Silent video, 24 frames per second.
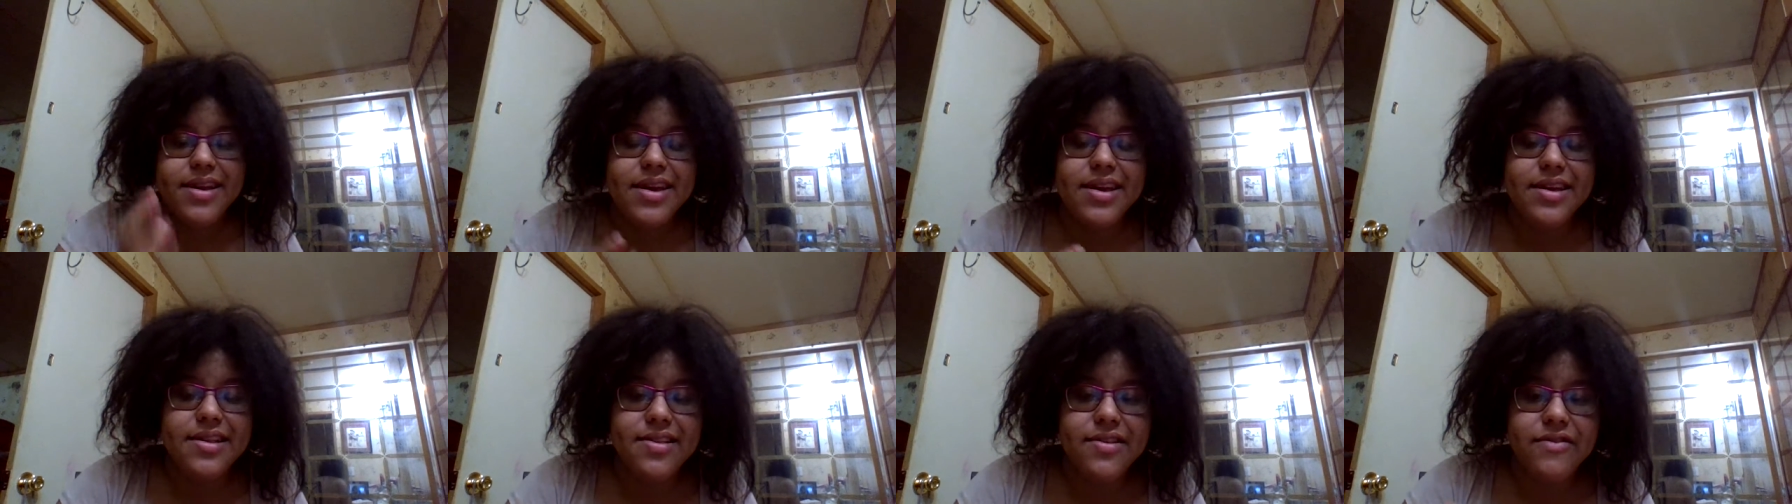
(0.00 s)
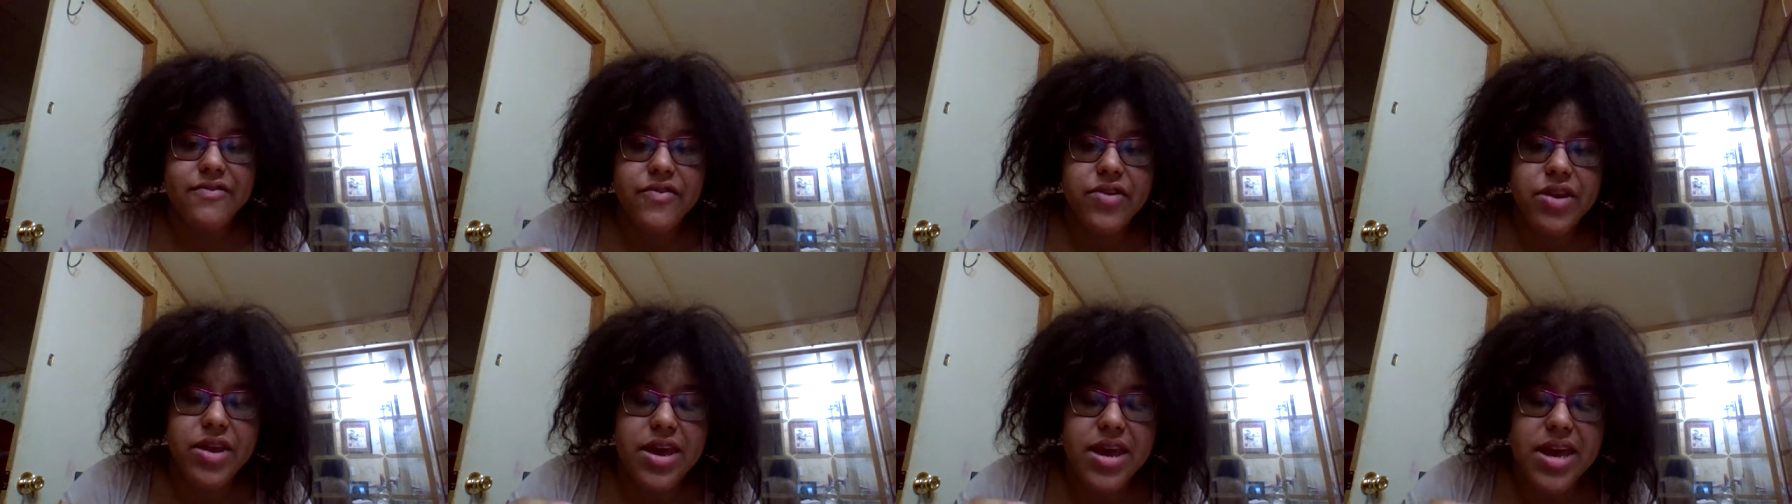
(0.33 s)
easier
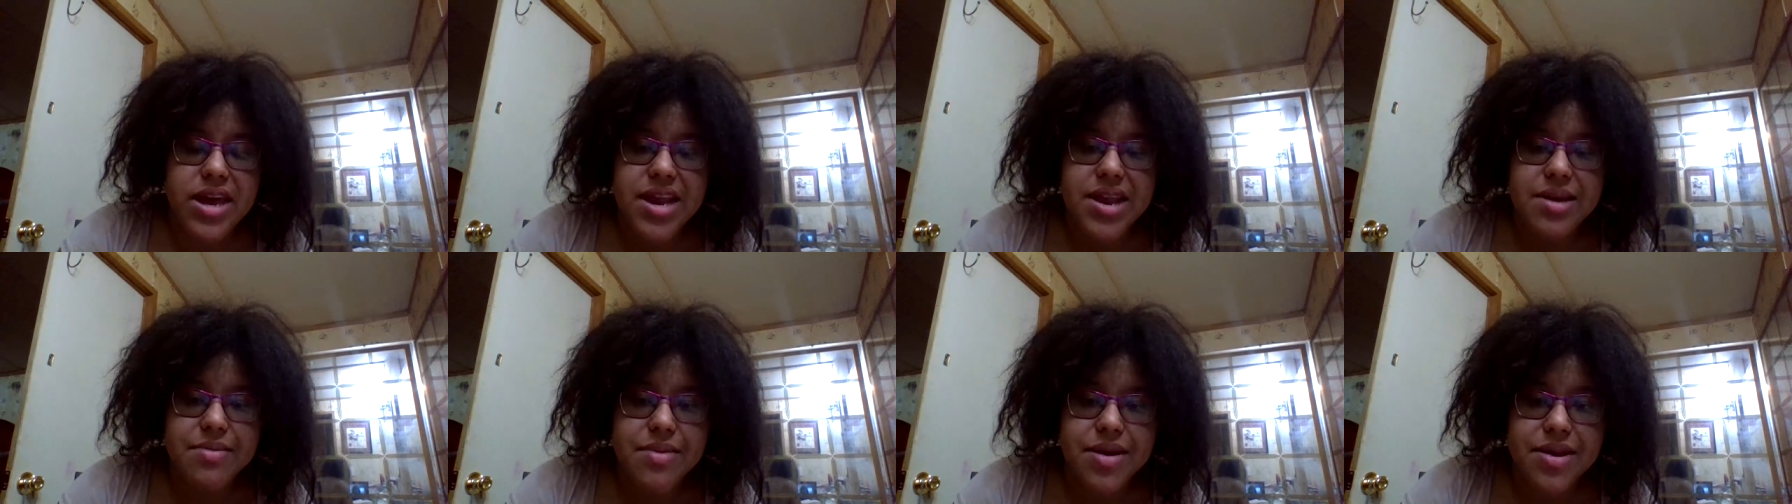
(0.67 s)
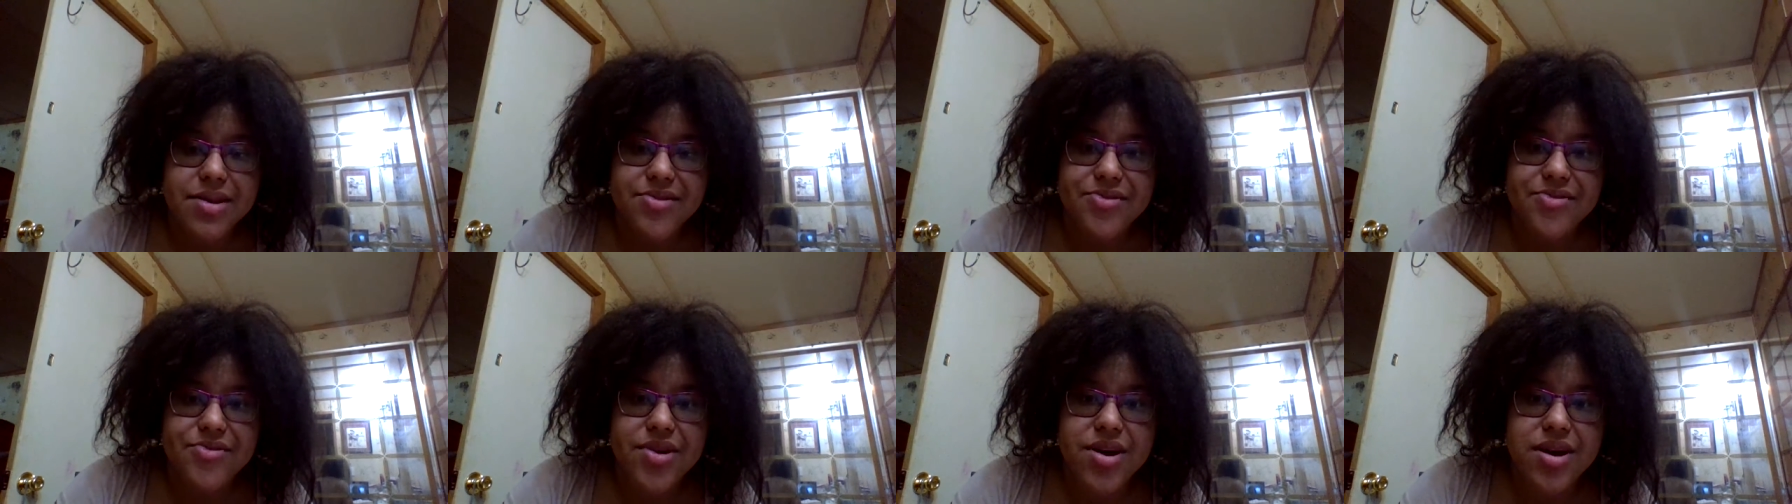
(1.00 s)
for the
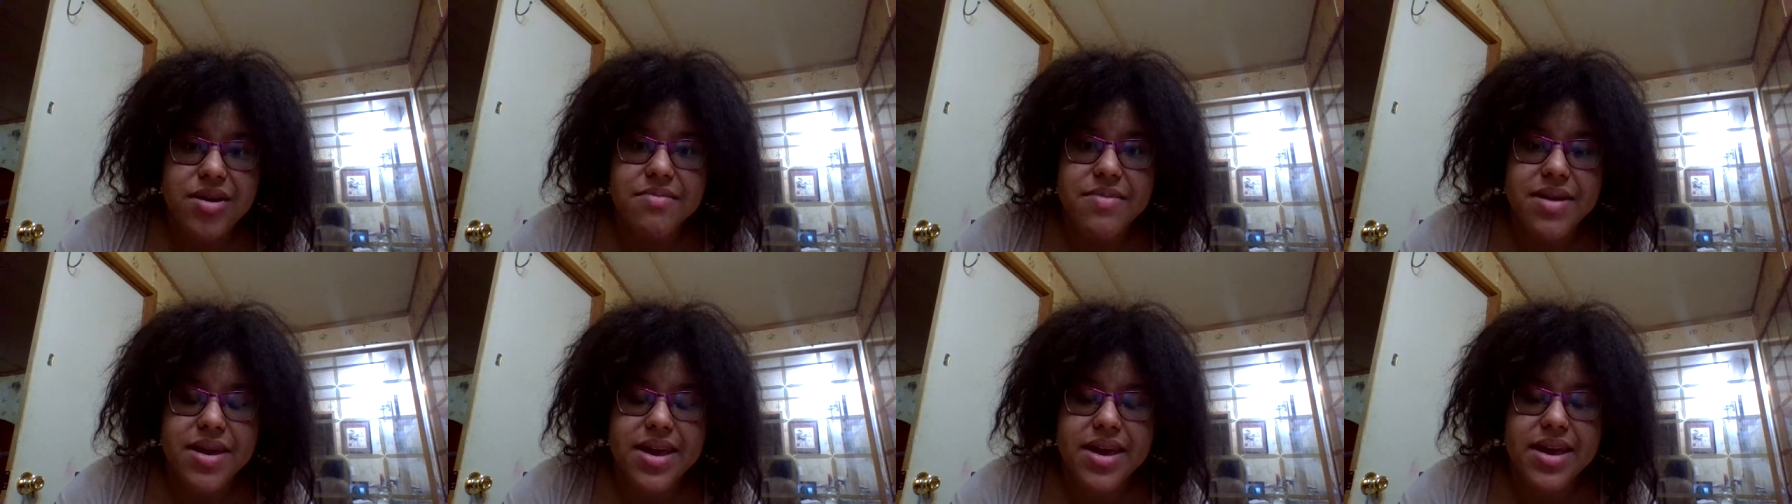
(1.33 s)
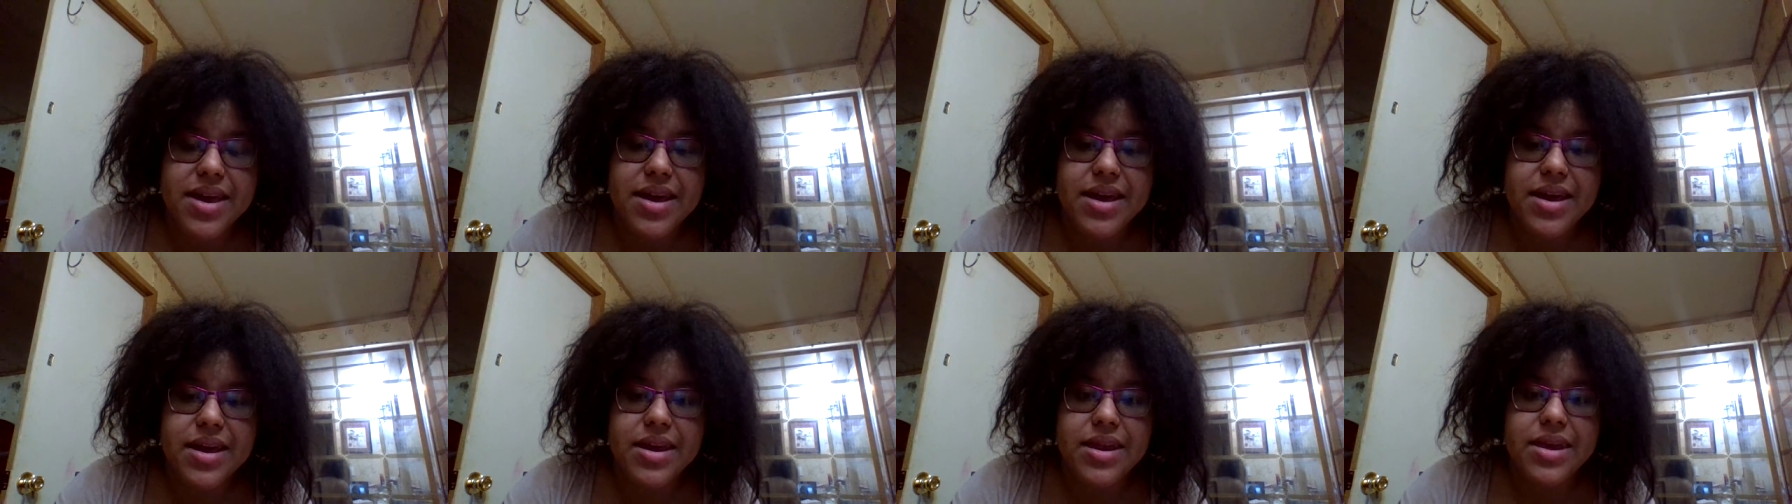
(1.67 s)
enemy to come
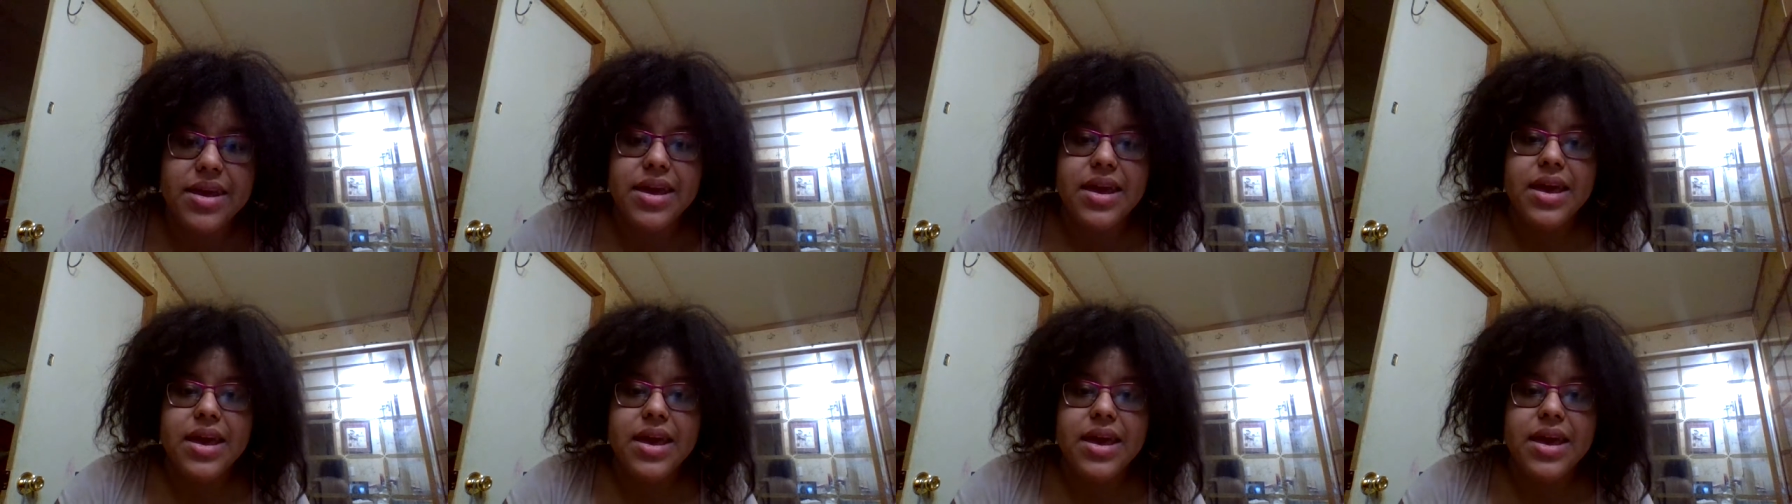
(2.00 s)
in